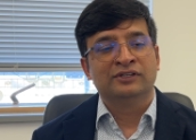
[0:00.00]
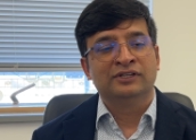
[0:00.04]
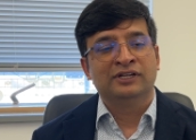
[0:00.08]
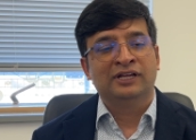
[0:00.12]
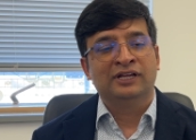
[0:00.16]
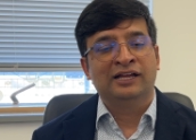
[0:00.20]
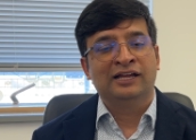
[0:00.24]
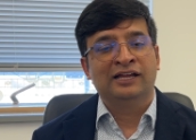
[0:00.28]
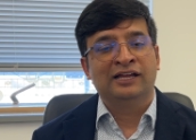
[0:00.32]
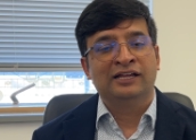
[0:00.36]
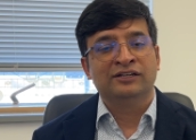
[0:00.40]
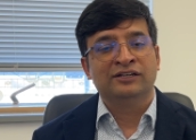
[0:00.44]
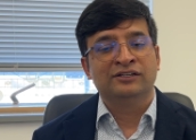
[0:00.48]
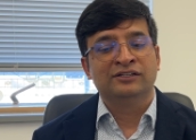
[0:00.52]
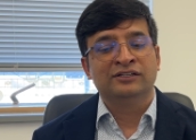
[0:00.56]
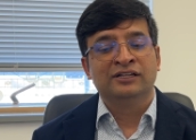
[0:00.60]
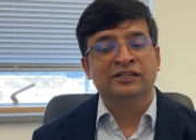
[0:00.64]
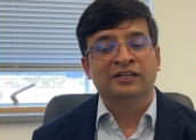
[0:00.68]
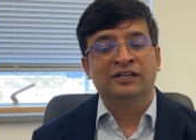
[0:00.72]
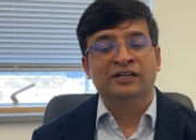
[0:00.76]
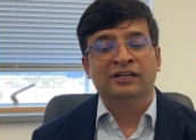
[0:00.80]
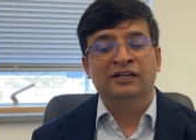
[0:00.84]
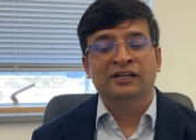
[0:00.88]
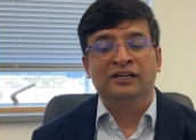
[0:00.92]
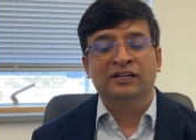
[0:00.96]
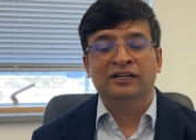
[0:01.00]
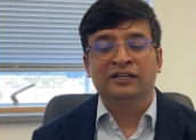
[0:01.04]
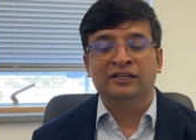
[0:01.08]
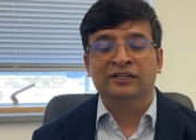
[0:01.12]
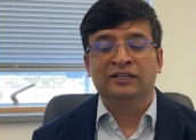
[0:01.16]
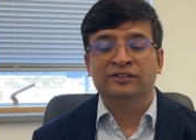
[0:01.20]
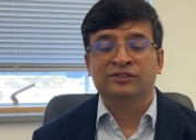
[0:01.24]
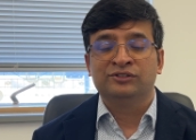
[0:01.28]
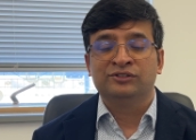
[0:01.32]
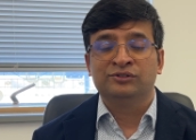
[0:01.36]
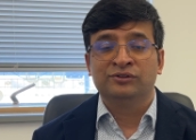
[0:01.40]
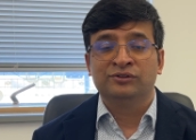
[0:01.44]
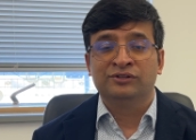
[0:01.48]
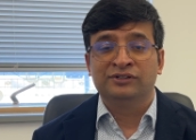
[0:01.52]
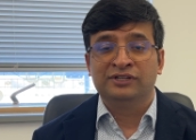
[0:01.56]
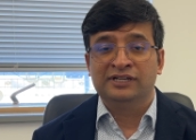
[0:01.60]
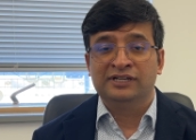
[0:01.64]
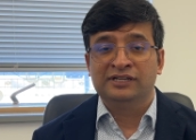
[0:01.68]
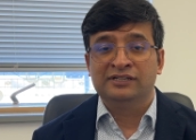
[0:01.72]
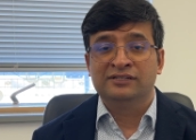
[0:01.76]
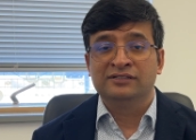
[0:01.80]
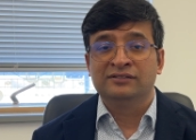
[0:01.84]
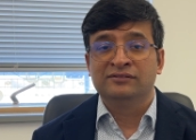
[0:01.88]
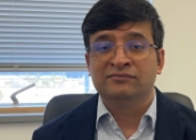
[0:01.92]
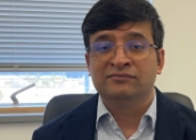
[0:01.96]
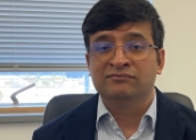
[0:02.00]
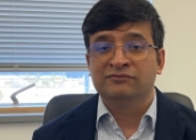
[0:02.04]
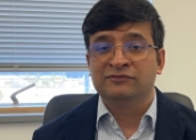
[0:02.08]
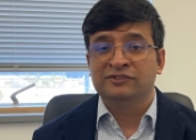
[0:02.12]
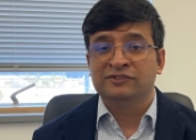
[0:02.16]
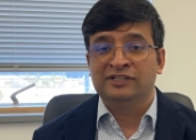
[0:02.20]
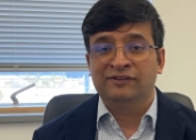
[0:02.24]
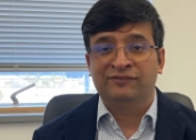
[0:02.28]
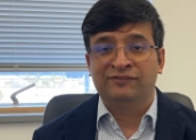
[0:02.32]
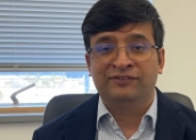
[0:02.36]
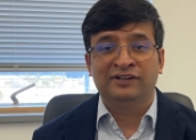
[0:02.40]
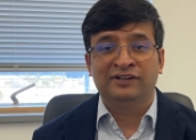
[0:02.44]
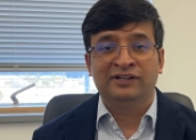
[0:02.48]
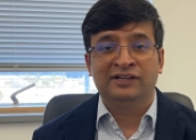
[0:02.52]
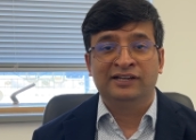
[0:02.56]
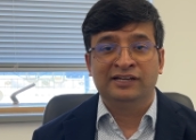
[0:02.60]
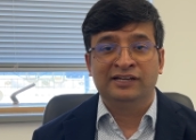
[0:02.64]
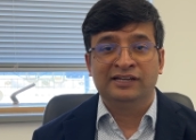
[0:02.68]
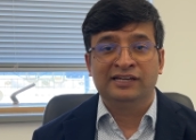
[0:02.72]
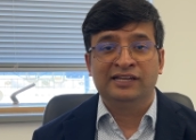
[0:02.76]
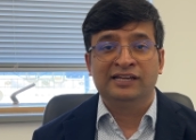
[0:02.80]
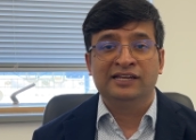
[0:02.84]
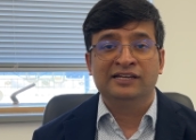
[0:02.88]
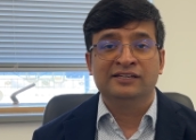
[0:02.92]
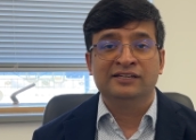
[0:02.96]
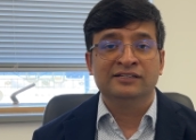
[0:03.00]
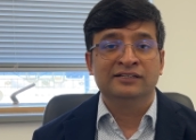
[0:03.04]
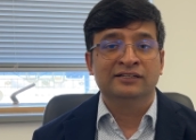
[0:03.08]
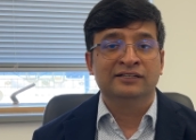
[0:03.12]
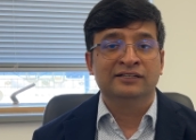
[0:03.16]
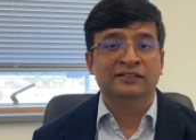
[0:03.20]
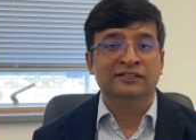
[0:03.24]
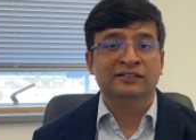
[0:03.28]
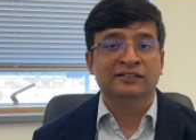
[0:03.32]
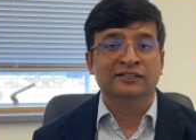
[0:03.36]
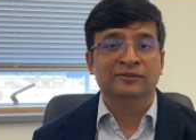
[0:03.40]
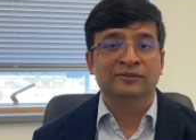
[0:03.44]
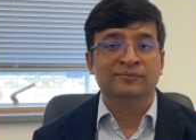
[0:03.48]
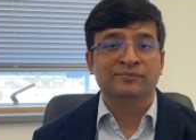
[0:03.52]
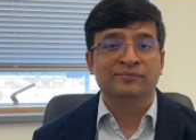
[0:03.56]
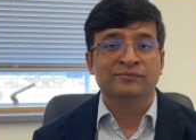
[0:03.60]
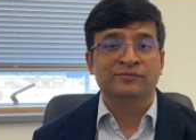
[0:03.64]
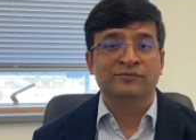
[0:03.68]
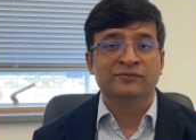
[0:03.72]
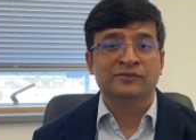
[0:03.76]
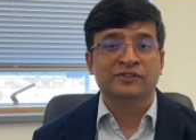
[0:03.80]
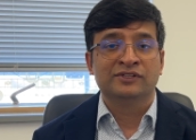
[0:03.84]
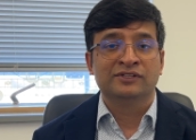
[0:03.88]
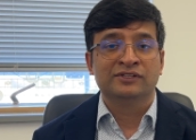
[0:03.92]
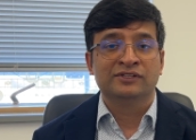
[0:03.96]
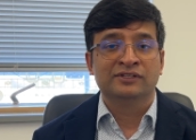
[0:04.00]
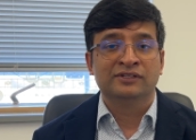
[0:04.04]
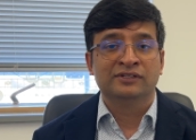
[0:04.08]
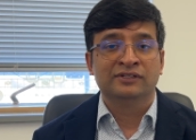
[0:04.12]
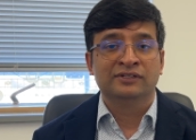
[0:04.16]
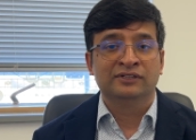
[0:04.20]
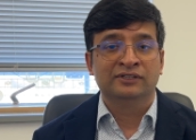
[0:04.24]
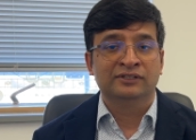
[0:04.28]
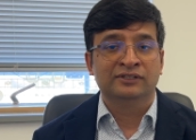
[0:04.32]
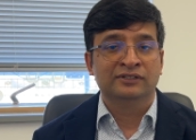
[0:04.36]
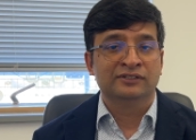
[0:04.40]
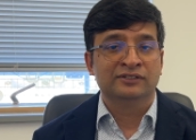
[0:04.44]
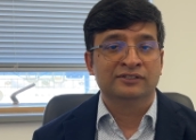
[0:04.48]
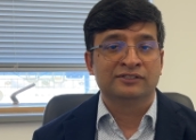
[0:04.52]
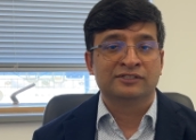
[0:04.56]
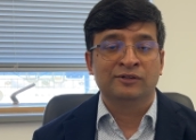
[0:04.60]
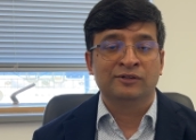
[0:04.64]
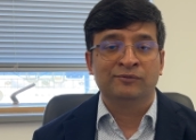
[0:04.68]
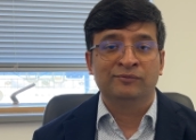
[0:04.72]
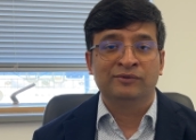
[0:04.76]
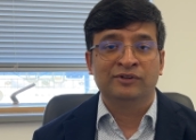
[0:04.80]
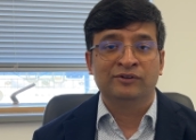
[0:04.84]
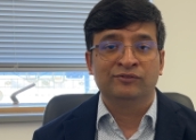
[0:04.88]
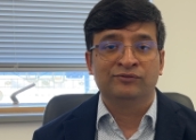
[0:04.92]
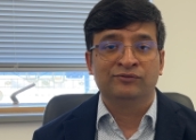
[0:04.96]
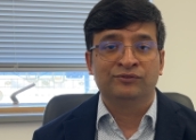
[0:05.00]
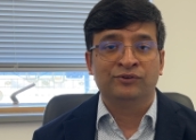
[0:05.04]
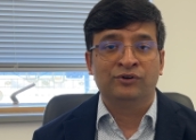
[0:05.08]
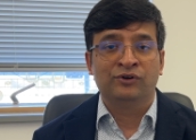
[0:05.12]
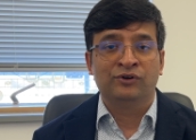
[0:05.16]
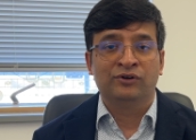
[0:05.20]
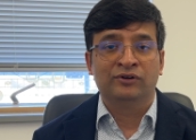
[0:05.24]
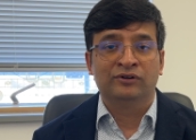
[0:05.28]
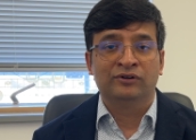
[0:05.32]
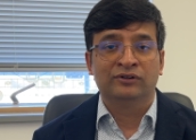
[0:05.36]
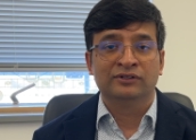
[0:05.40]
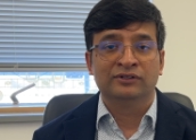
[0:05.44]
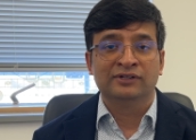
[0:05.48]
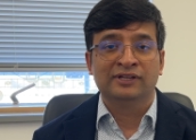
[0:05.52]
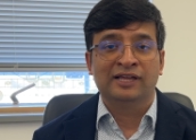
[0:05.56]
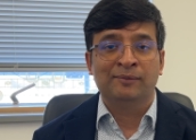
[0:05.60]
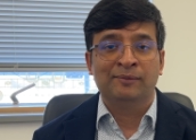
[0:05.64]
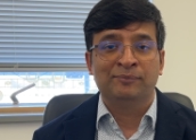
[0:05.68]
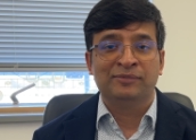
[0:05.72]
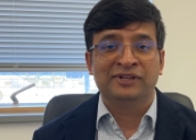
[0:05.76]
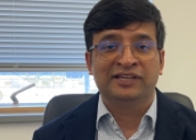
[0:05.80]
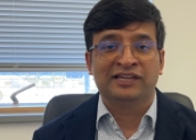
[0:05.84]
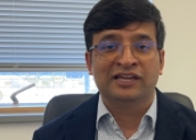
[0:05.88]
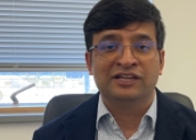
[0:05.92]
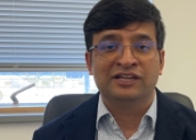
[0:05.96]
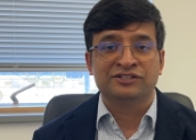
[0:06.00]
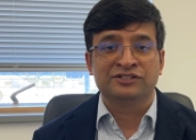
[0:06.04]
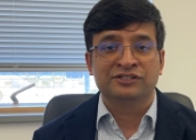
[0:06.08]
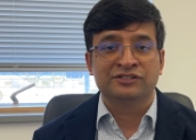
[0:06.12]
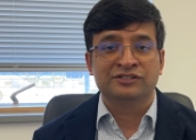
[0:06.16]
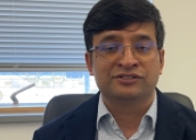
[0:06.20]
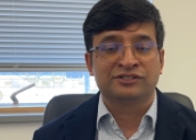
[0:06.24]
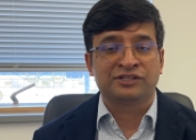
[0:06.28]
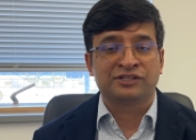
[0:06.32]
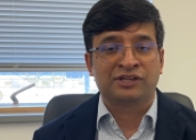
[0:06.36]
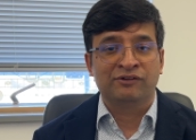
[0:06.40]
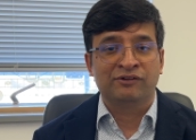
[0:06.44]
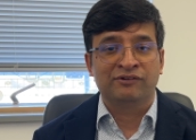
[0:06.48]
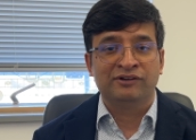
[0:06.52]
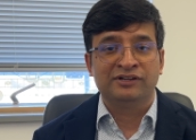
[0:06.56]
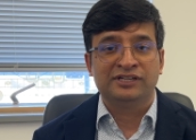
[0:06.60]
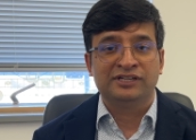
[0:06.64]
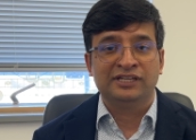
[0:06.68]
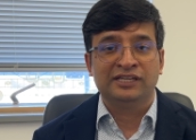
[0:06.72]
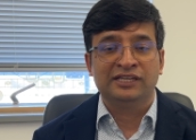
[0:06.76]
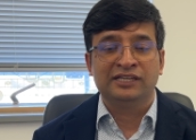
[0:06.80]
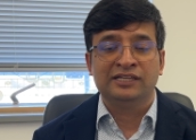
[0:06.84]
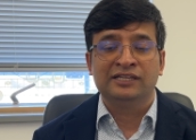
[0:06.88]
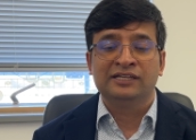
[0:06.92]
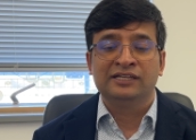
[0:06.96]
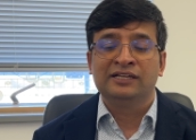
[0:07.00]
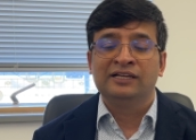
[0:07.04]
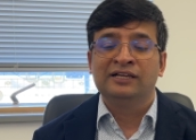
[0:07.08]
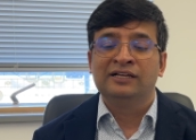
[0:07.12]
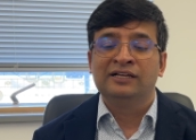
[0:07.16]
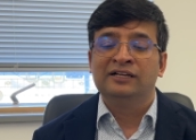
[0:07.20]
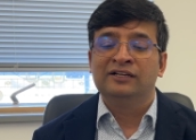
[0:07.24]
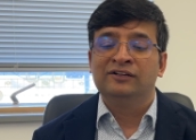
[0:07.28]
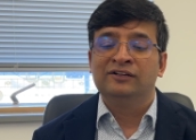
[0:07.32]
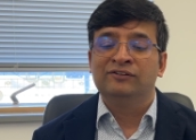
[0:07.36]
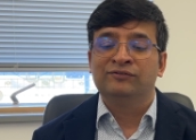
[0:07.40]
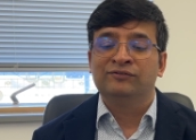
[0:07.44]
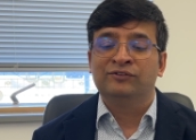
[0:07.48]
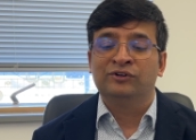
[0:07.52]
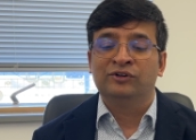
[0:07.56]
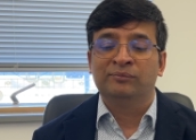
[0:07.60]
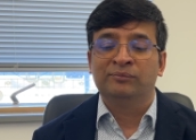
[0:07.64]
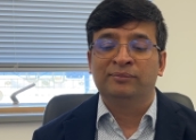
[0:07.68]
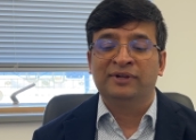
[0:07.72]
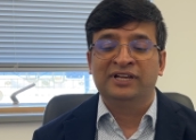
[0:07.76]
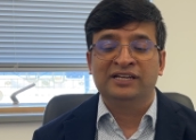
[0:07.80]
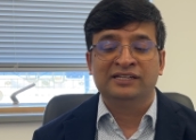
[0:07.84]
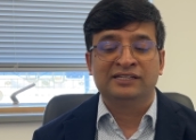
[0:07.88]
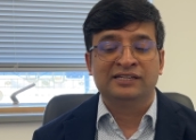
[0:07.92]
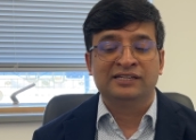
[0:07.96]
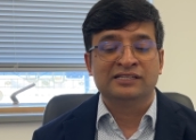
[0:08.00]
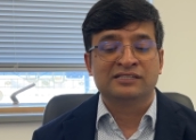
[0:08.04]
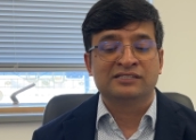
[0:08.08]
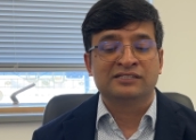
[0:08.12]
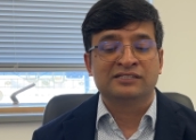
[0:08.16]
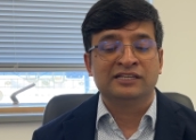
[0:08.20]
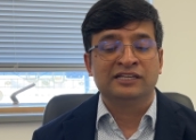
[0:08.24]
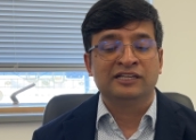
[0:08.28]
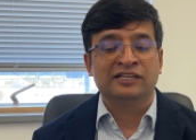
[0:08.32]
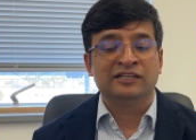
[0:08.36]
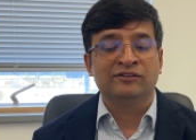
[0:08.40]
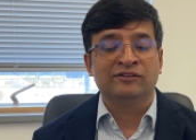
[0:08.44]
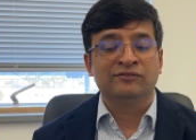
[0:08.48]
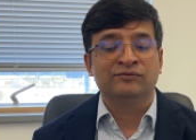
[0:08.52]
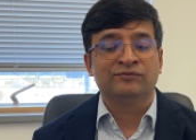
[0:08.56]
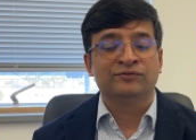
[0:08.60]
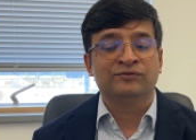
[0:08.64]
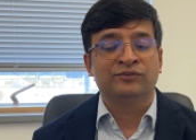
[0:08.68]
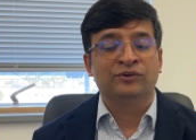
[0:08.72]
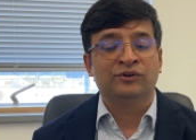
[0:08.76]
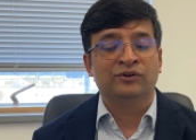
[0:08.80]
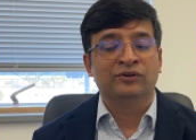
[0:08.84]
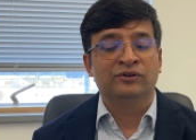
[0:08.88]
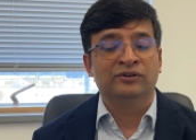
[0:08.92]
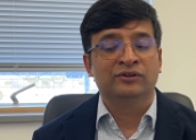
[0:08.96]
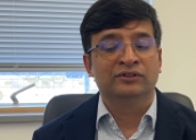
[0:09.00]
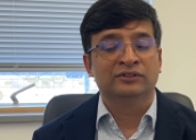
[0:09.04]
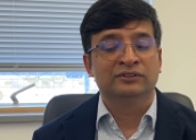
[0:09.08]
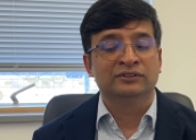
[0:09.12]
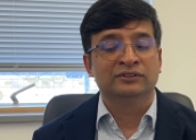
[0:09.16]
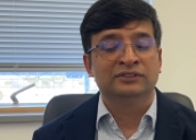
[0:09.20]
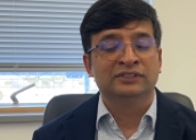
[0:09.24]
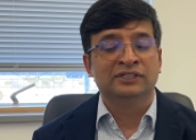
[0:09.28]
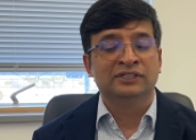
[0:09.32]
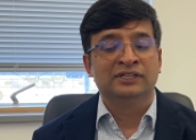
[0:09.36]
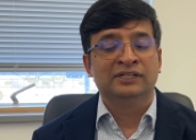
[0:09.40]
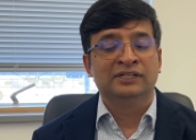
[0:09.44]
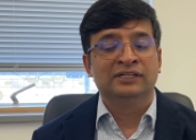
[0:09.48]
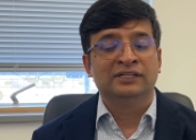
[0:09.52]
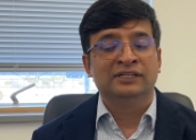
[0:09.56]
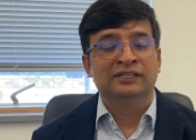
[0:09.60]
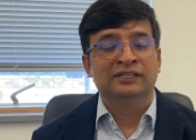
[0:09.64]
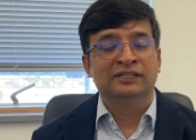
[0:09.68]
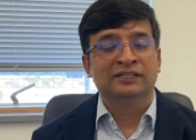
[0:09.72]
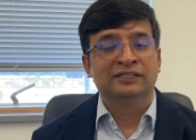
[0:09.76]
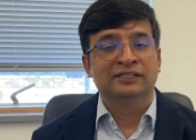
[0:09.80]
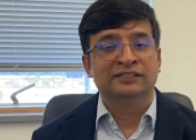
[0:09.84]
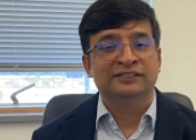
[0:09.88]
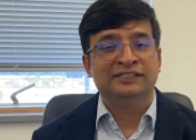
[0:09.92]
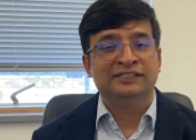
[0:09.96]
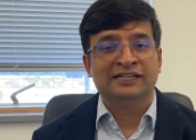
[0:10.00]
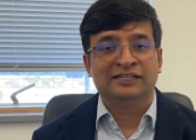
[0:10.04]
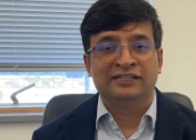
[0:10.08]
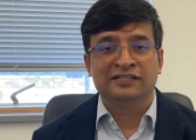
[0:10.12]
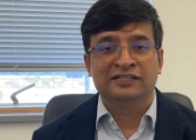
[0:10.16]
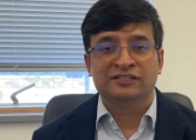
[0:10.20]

And you definitely need someone for application security, for pen testing, for data